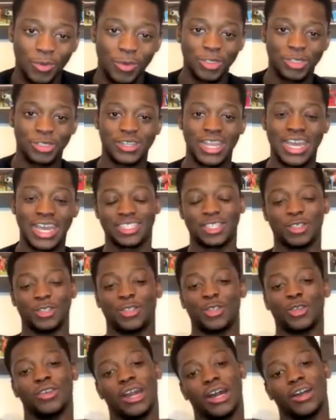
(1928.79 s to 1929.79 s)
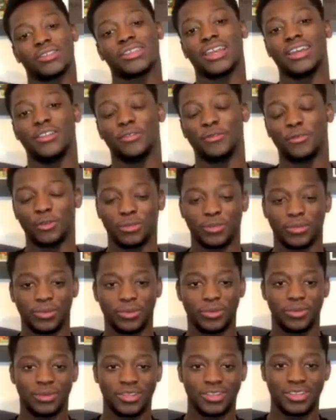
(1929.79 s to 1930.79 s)
What do you like to do outside of
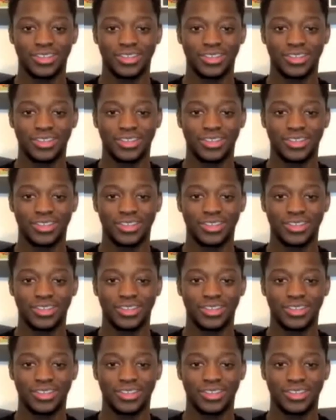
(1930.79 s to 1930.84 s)
football?